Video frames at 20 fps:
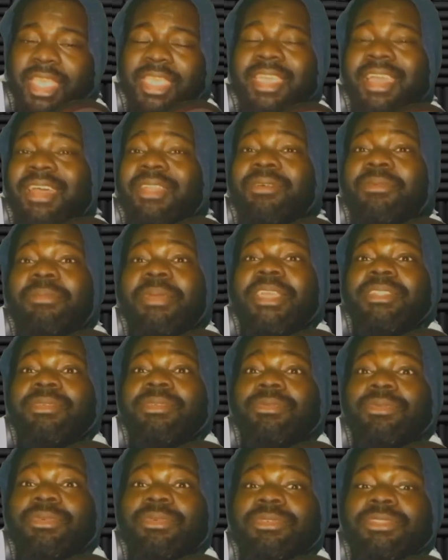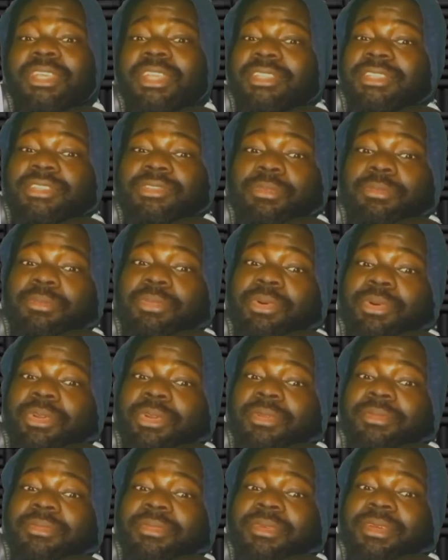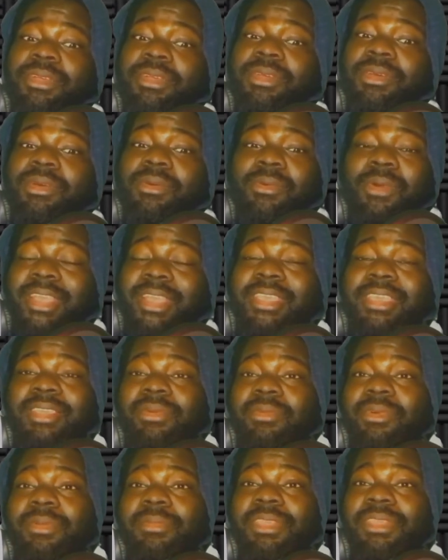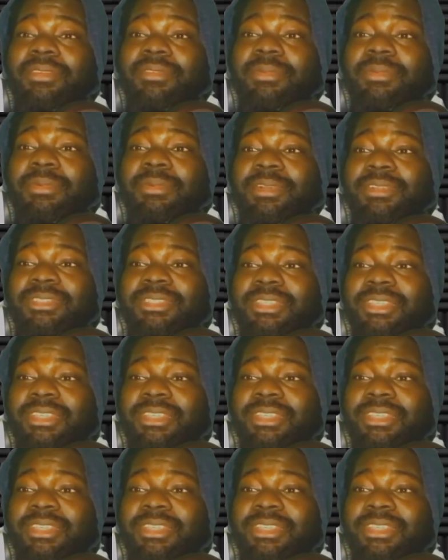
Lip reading: Hey, I don't make the rules, I just report them. Why can't a woman give up her